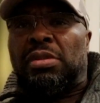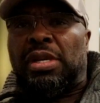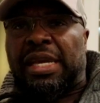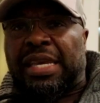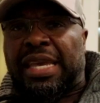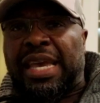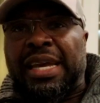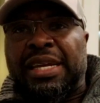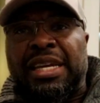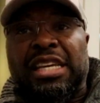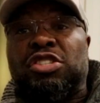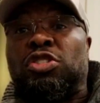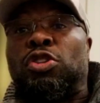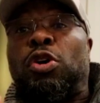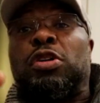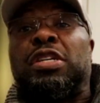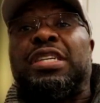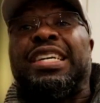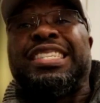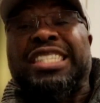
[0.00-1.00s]
Again, he's
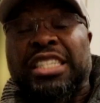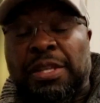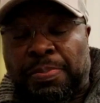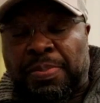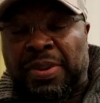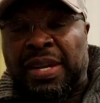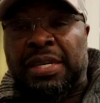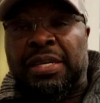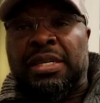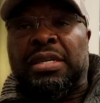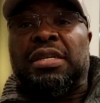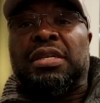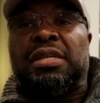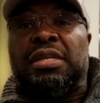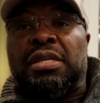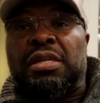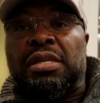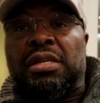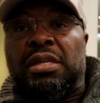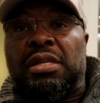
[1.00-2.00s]
not disciplined.
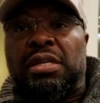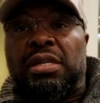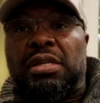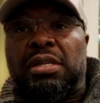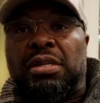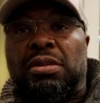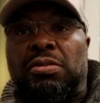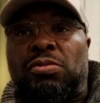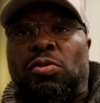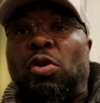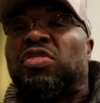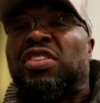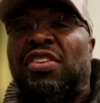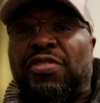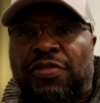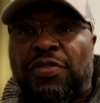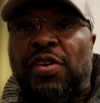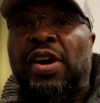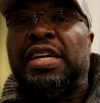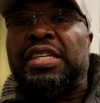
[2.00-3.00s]
What a
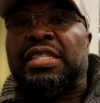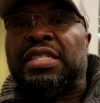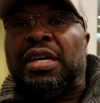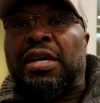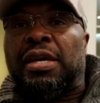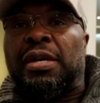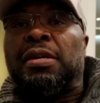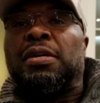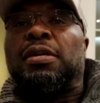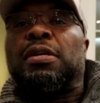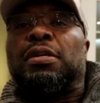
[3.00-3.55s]
fighter.